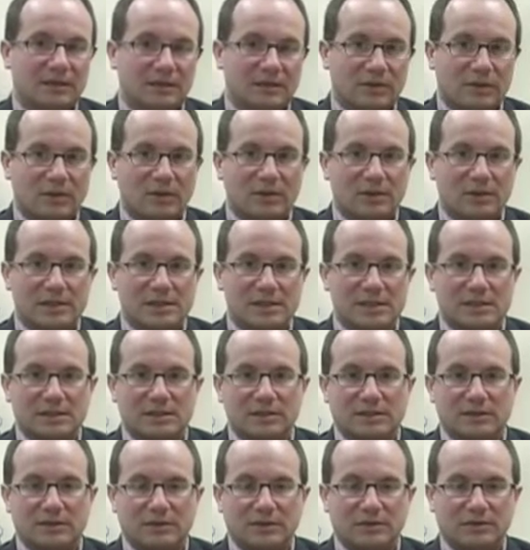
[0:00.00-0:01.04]
The goal is
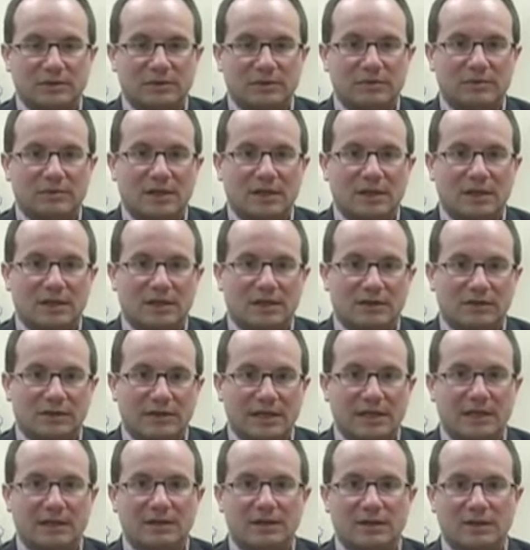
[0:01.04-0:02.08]
to
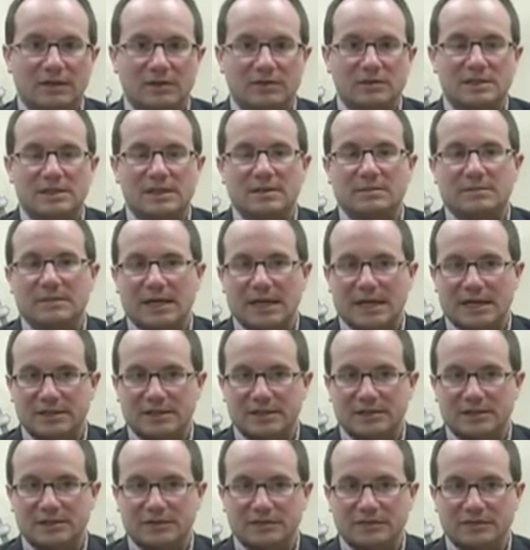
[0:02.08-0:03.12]
create a nose that
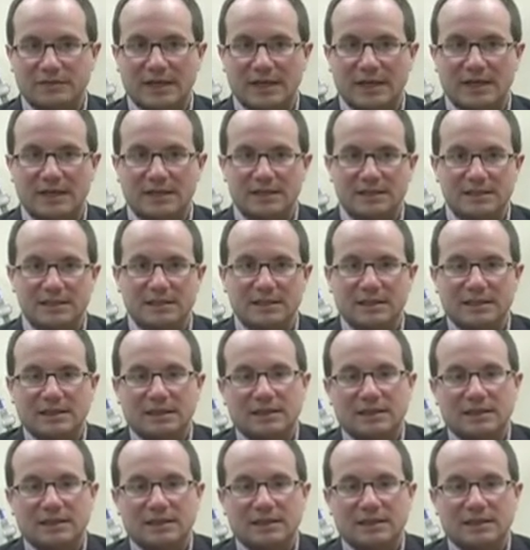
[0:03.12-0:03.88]
matches your face,